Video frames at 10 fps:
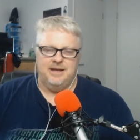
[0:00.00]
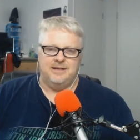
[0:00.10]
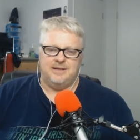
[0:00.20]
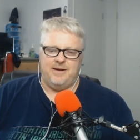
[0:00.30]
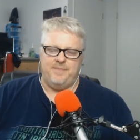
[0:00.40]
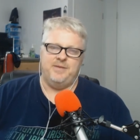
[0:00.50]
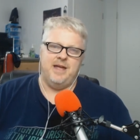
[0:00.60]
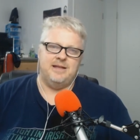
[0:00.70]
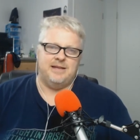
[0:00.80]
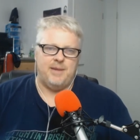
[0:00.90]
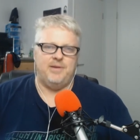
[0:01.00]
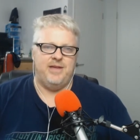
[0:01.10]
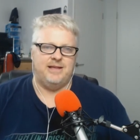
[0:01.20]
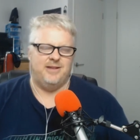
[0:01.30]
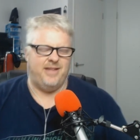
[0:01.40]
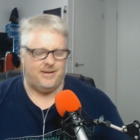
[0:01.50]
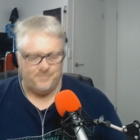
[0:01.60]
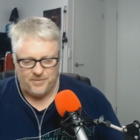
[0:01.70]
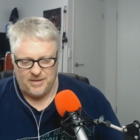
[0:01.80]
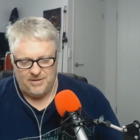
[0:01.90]
So, um, yeah, a couple of things like that.
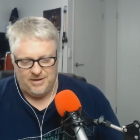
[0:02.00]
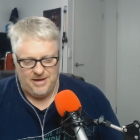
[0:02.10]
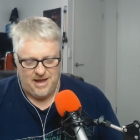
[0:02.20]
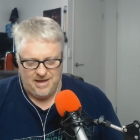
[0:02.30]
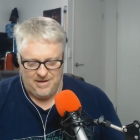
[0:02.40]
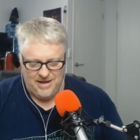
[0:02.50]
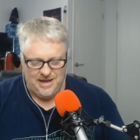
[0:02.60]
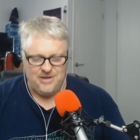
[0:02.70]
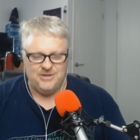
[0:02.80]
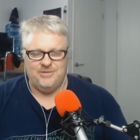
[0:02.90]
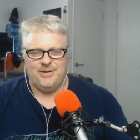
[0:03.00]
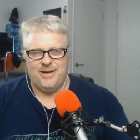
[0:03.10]
But yeah, you get used to